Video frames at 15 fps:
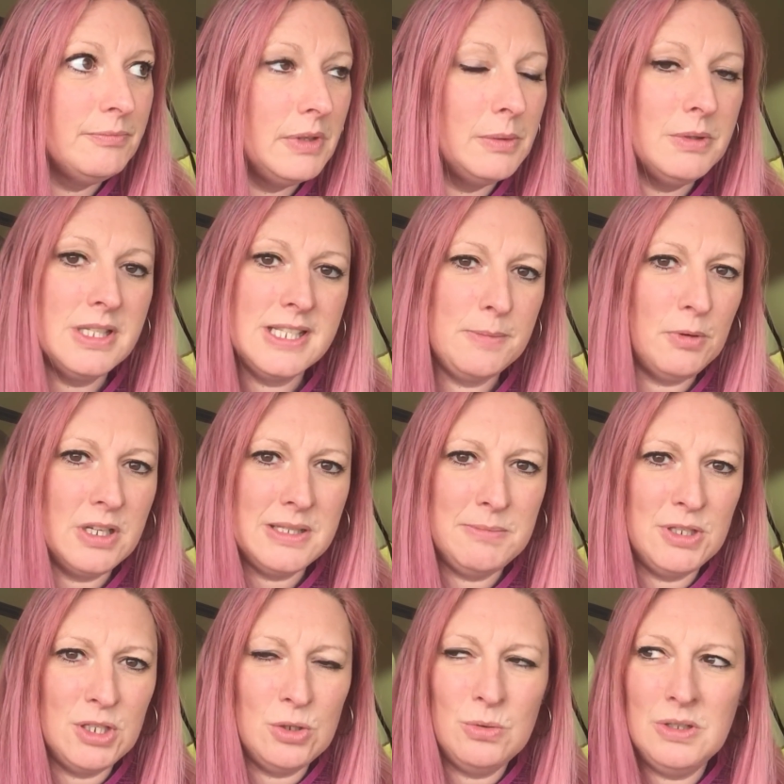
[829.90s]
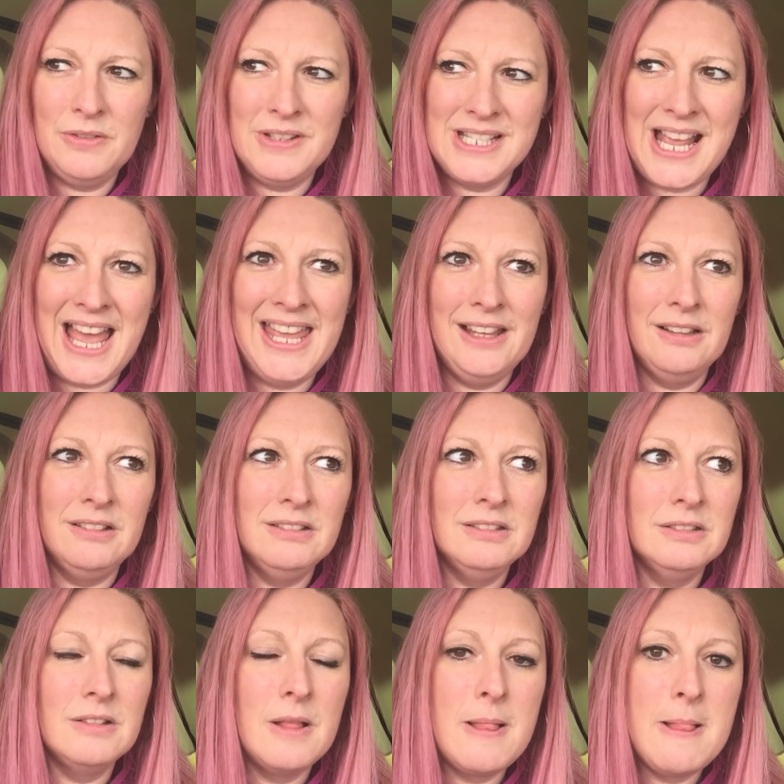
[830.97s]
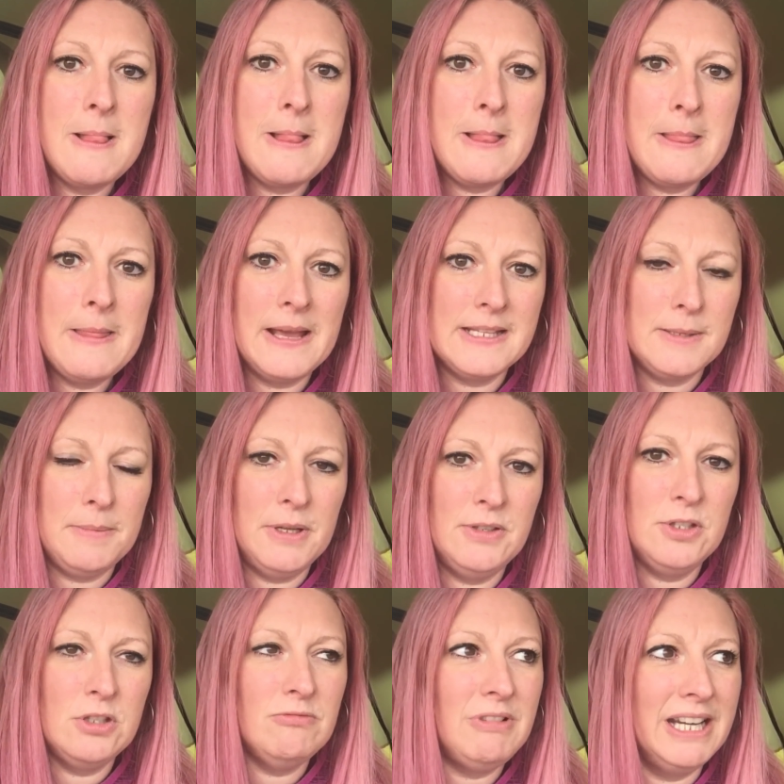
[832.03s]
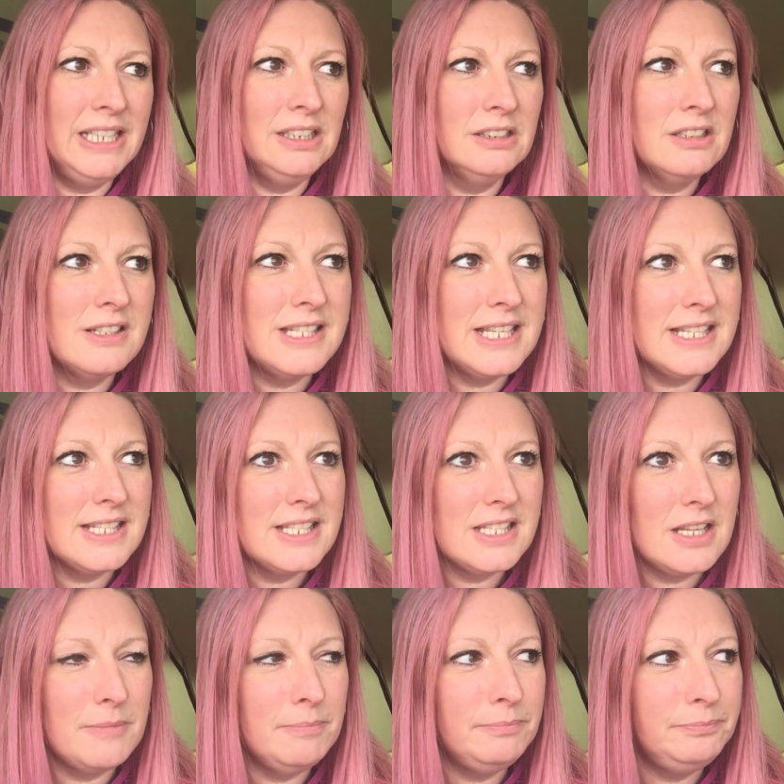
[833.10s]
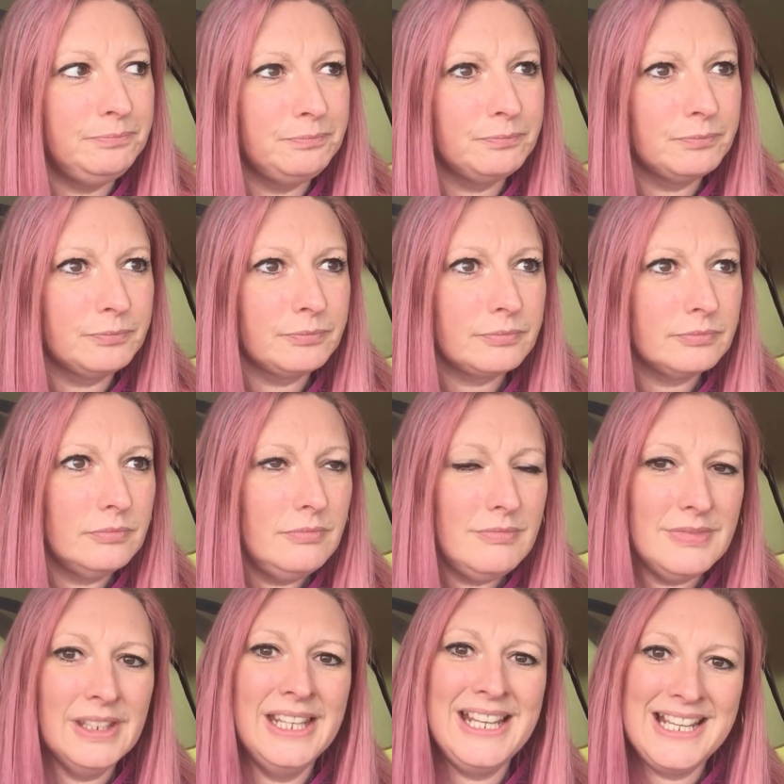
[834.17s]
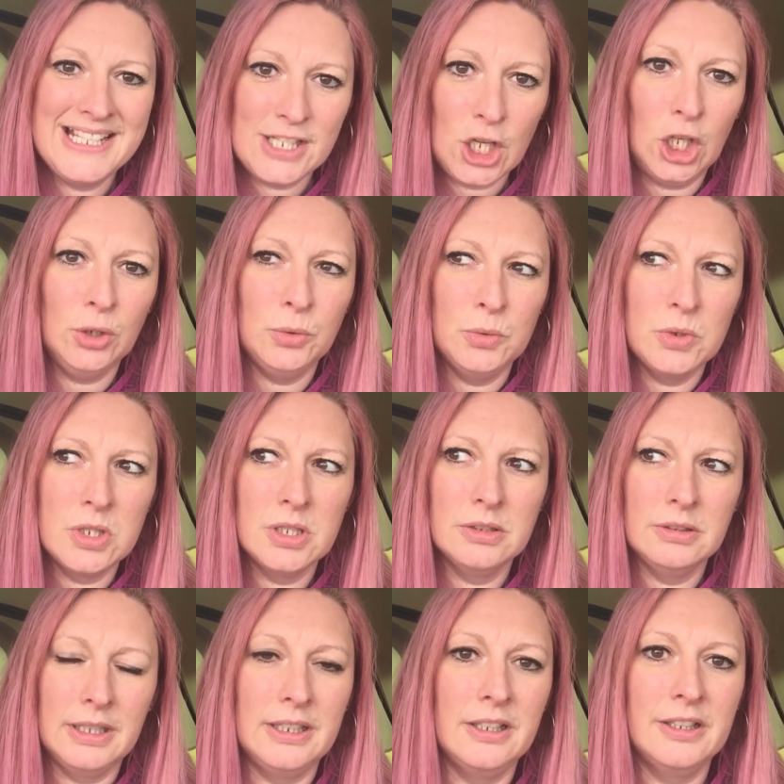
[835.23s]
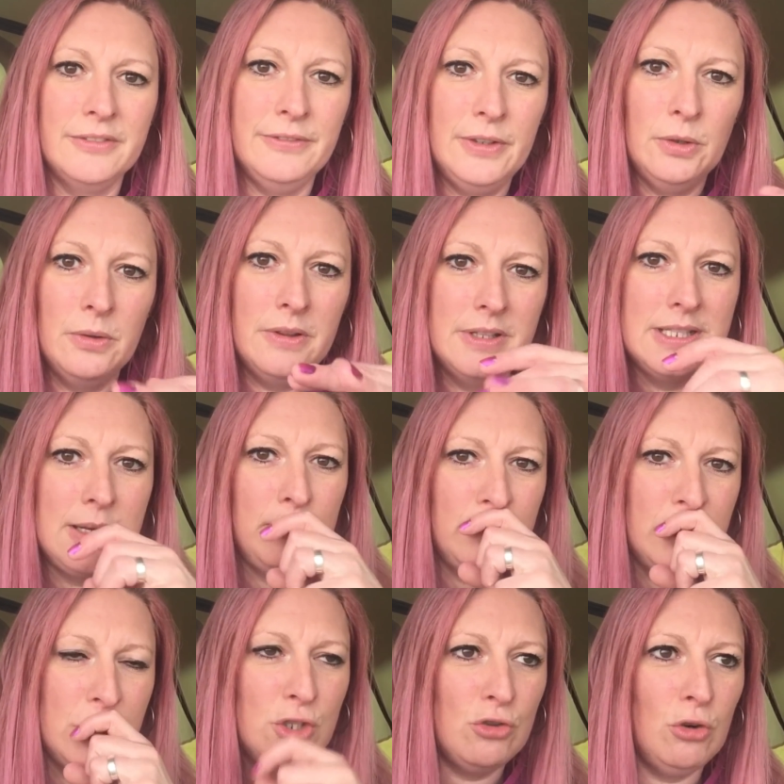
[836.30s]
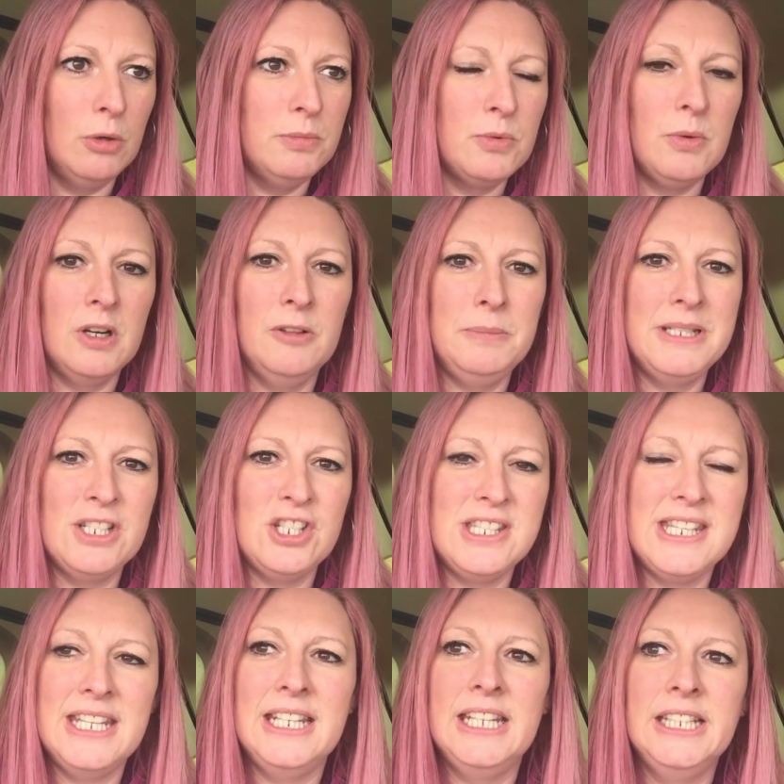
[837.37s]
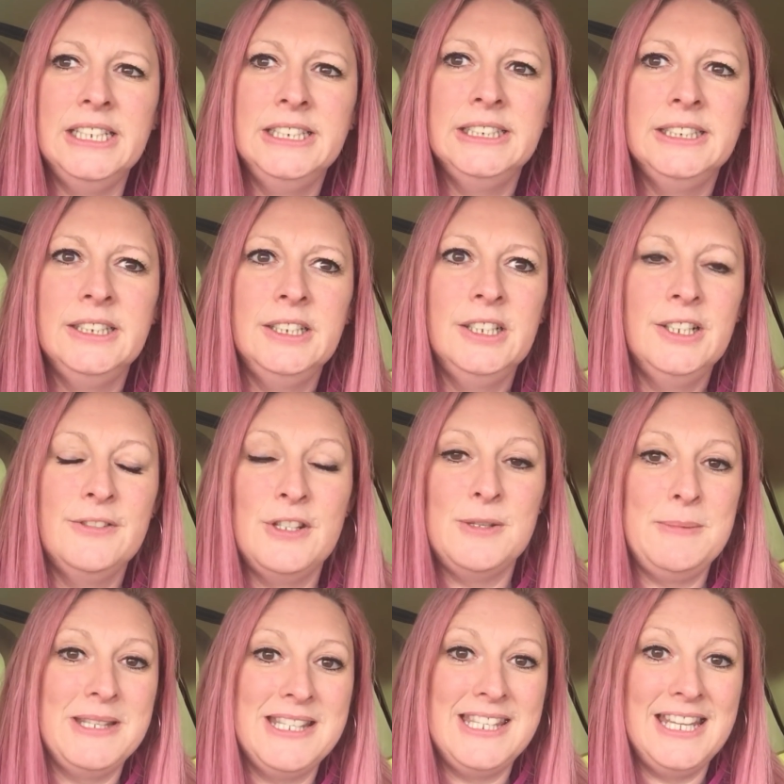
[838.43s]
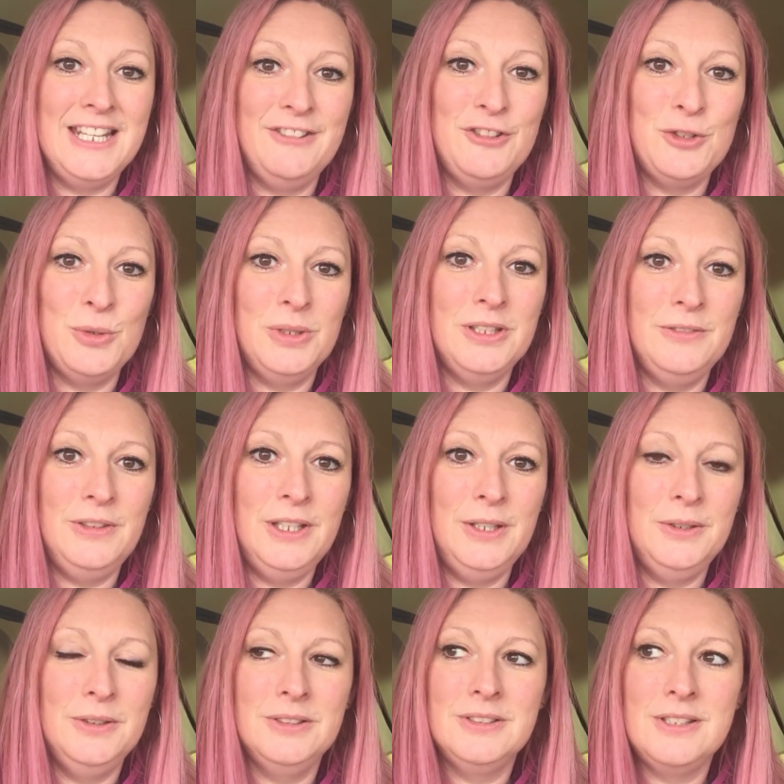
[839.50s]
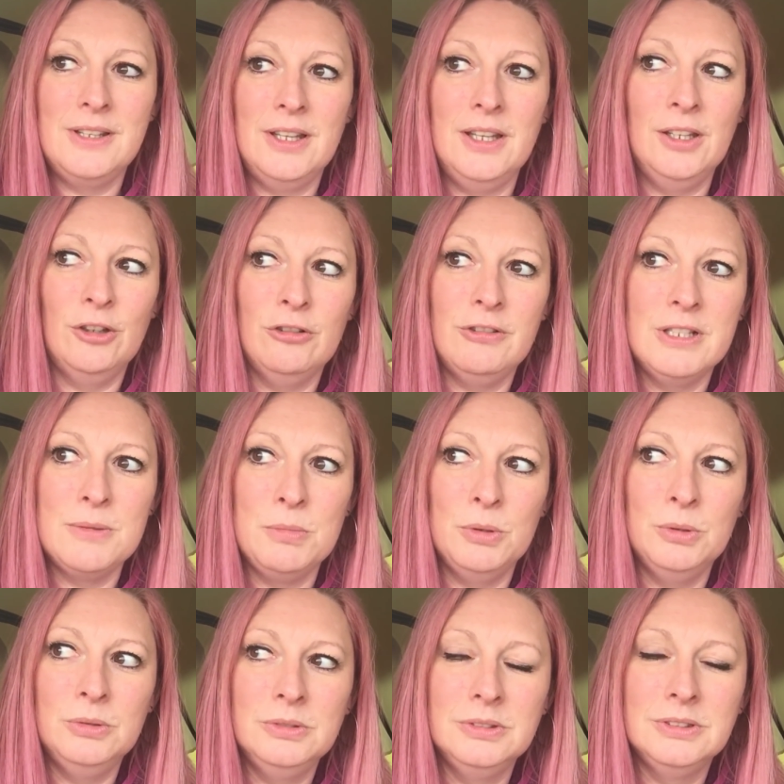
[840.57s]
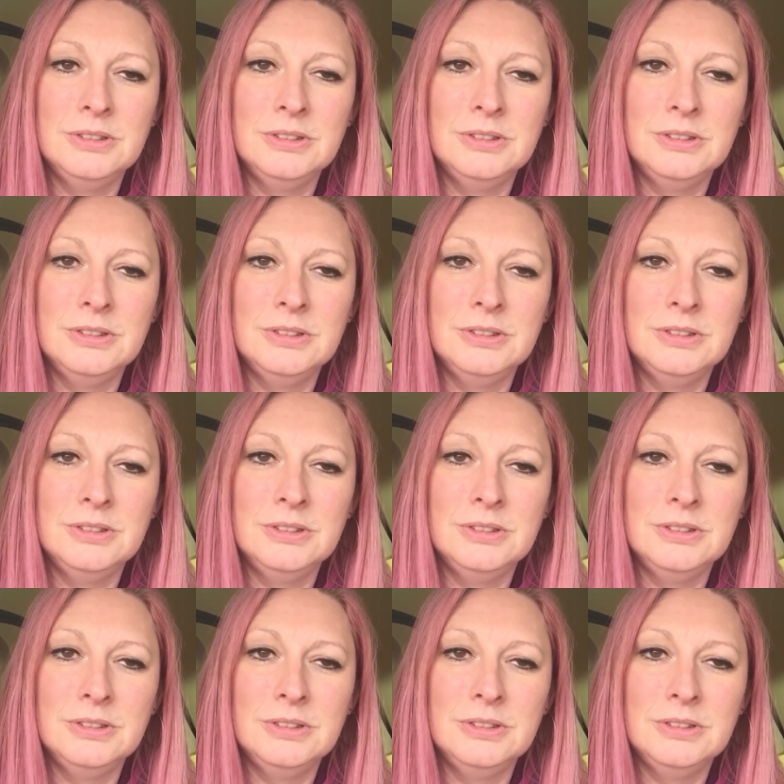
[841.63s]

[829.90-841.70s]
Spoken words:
It wouldn't surprise me at all if it's hail as opposed to rain, because it's cold, and I can feel that the temperature's dropped while I've been just sitting there enjoying the view. It's incredible.